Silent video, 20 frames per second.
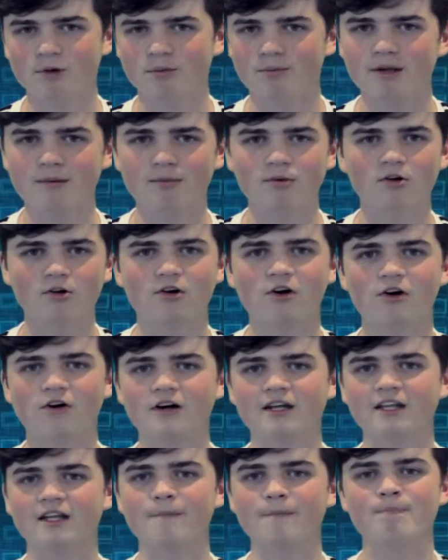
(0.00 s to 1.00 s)
when people are
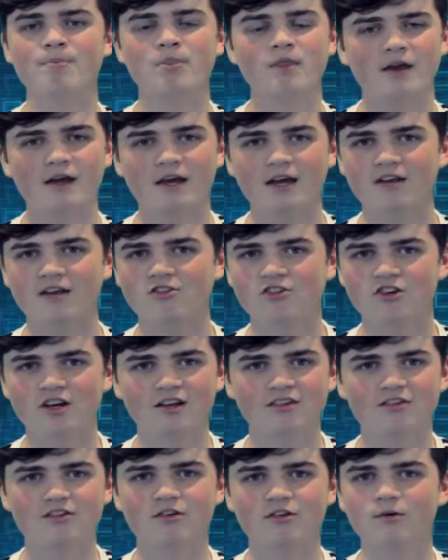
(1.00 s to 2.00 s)
calling them a
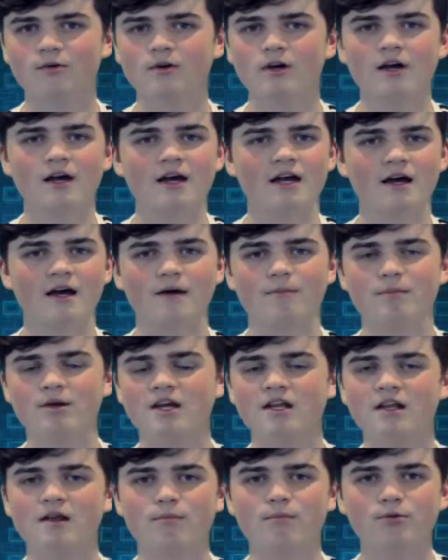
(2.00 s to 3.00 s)
chance to
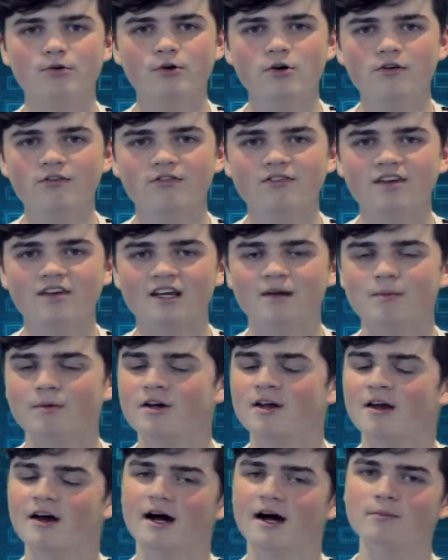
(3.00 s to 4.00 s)
be an improved team.
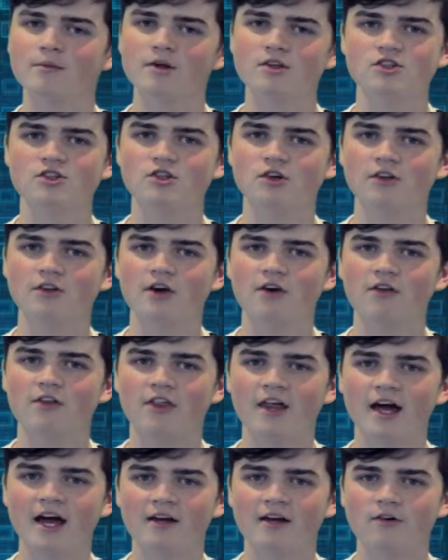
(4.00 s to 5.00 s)
I'm not sure they're
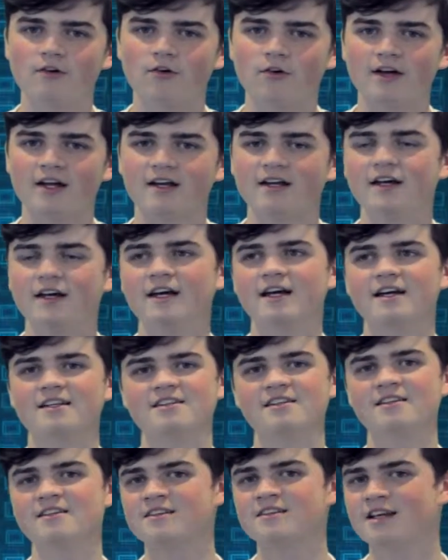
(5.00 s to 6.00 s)
that great. And
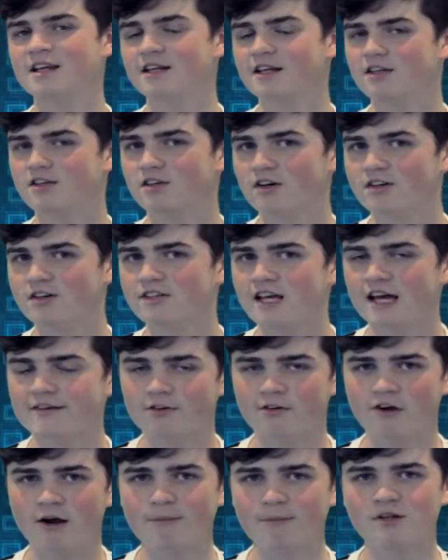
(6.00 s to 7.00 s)
Cincinnati does
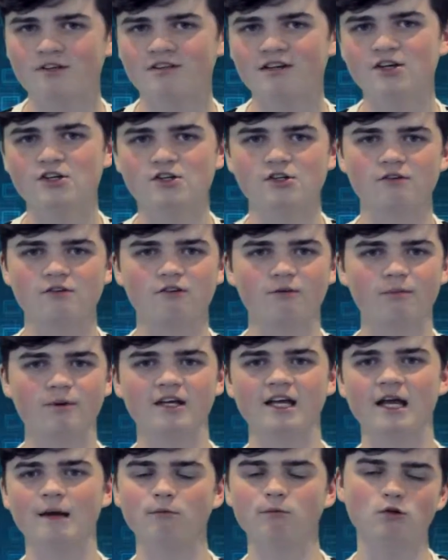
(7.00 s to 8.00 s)
have a reputation for
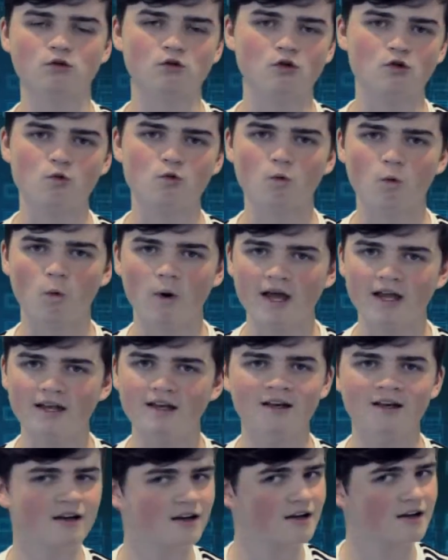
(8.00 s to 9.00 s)
being able to
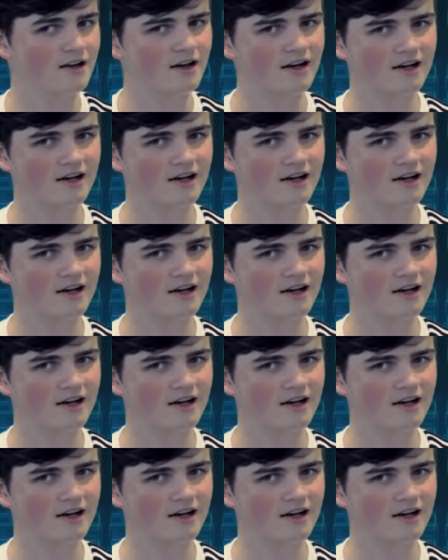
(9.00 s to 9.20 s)
win